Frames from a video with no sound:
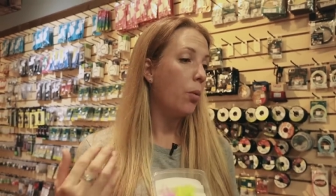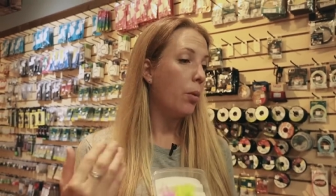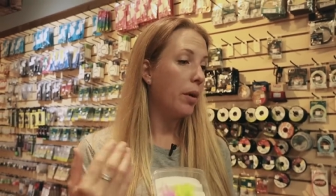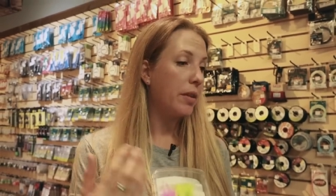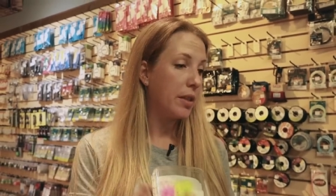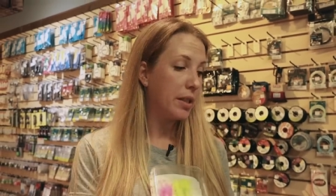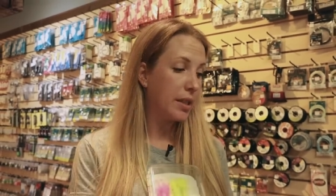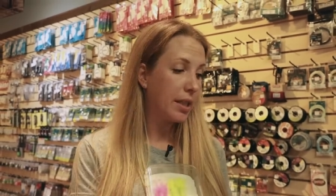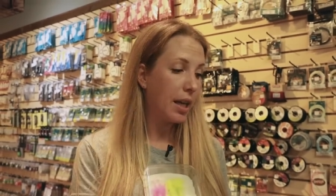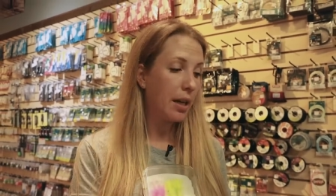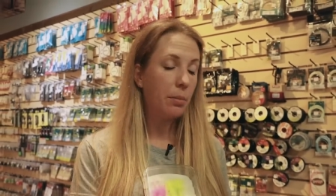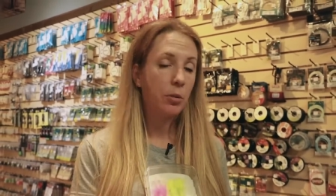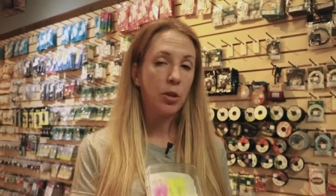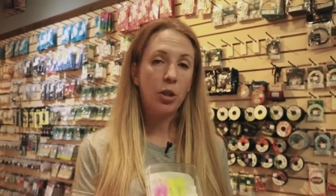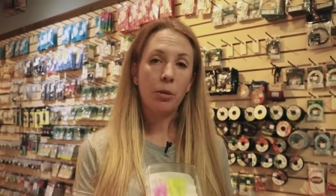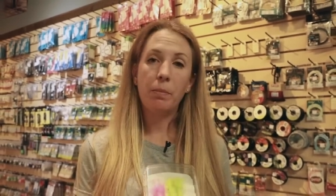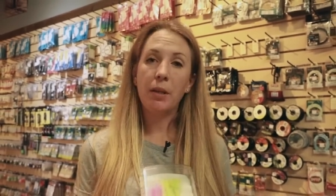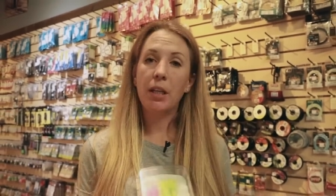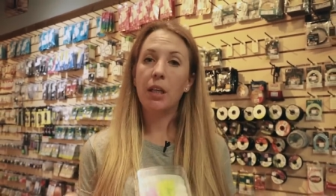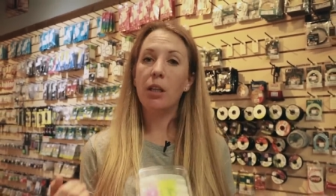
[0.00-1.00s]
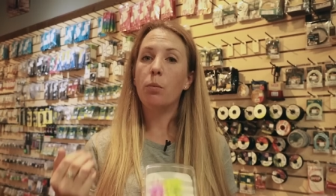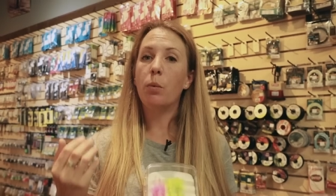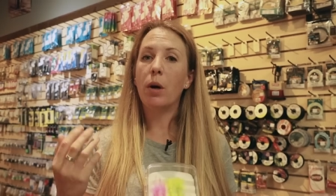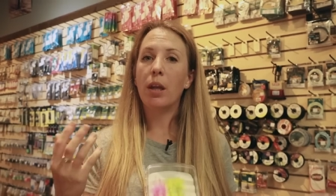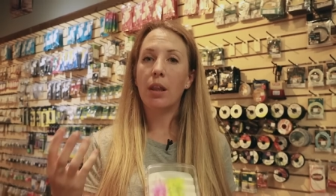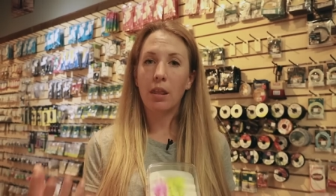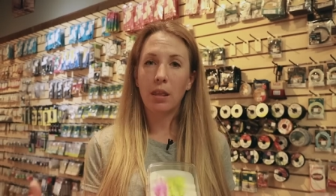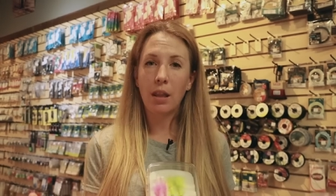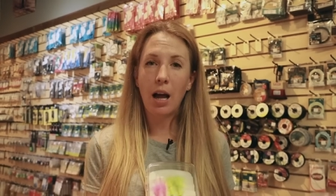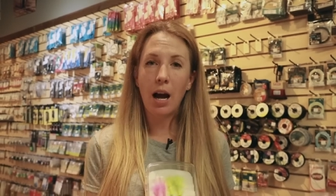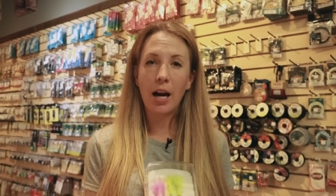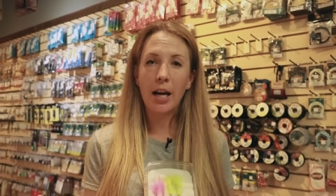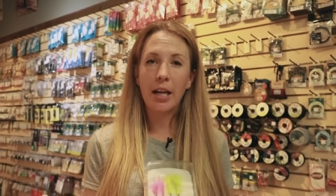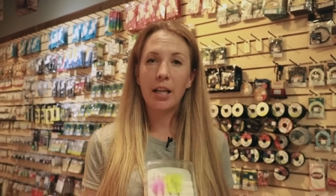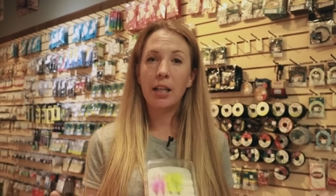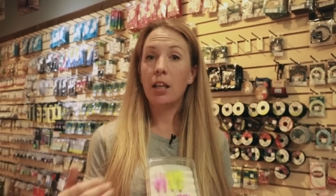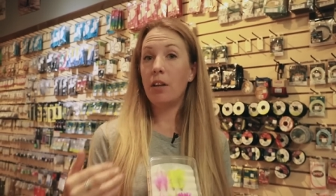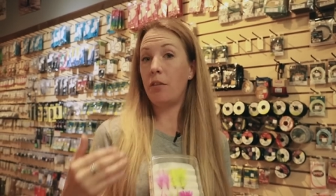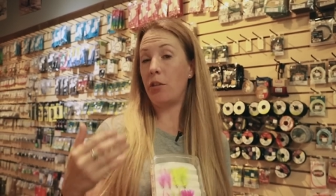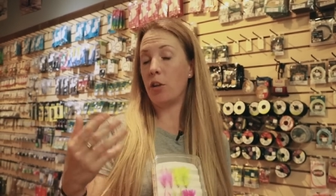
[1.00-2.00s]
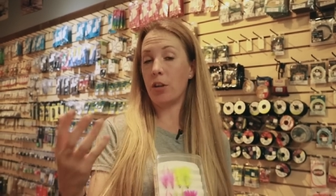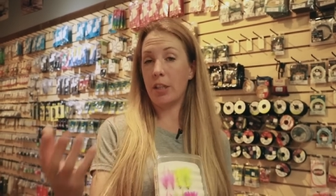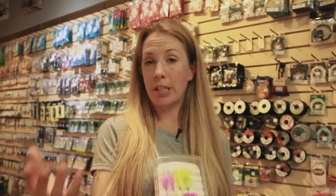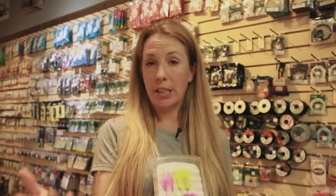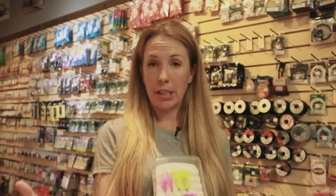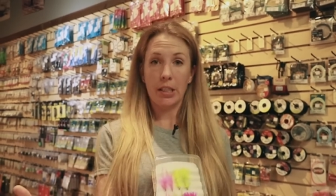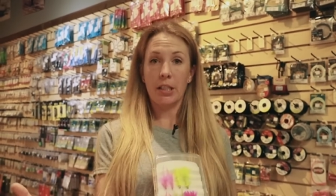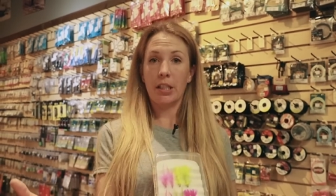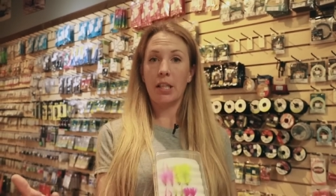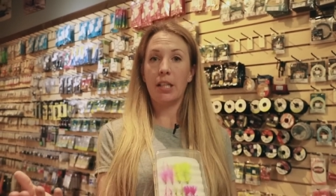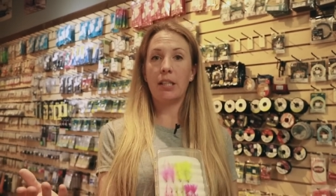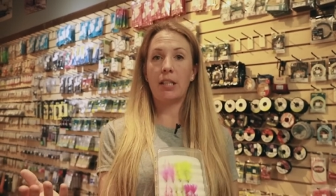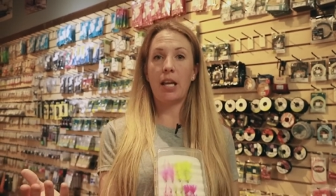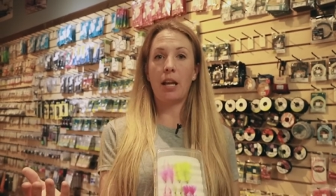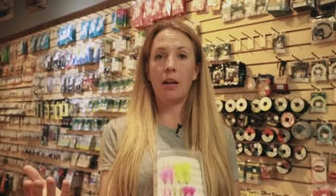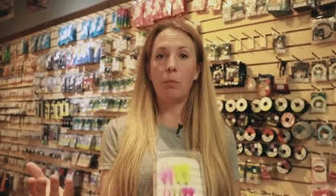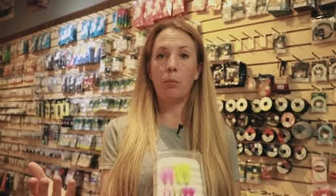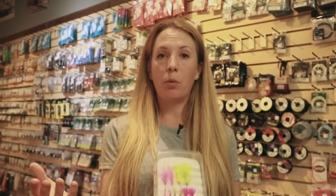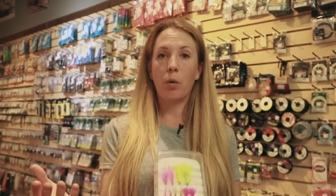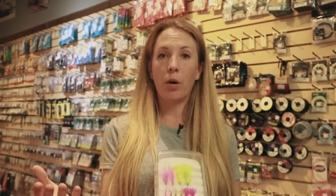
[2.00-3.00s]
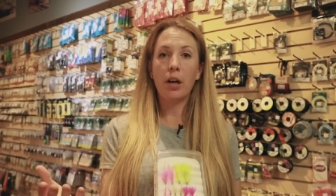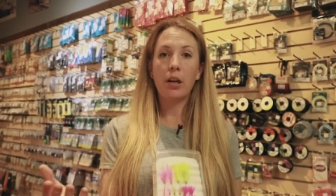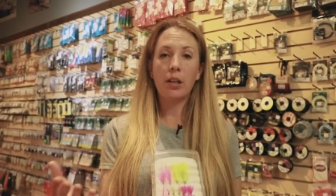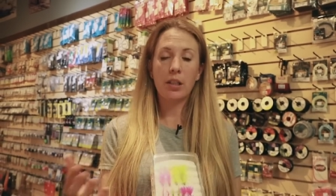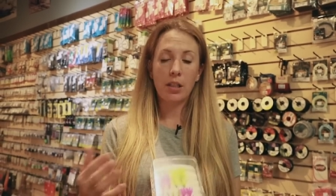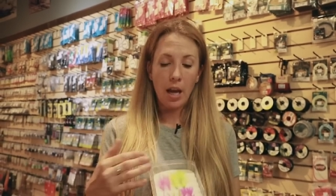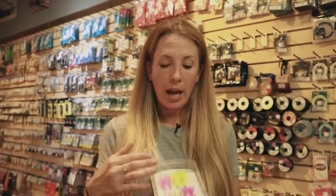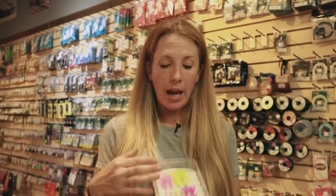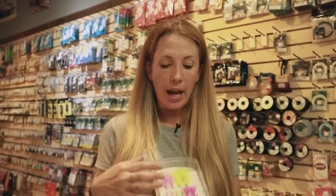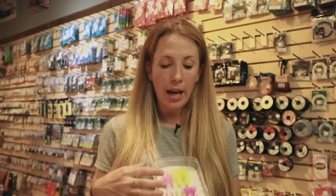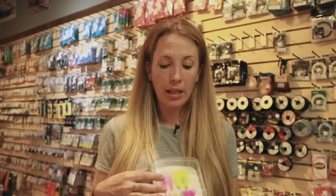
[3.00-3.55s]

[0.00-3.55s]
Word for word: what the setup should be, what line, if your existing setup works,